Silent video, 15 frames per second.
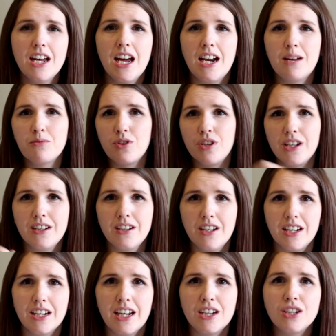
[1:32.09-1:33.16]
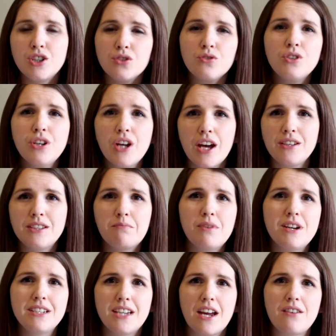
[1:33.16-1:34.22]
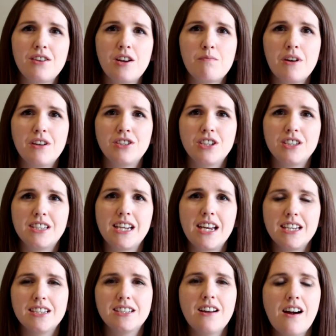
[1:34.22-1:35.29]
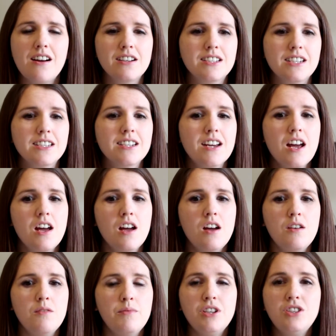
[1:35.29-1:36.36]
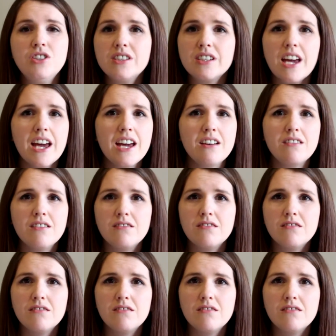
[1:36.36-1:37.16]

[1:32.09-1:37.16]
and I'm going to kind of show you how to break down your budget to get started. But you just get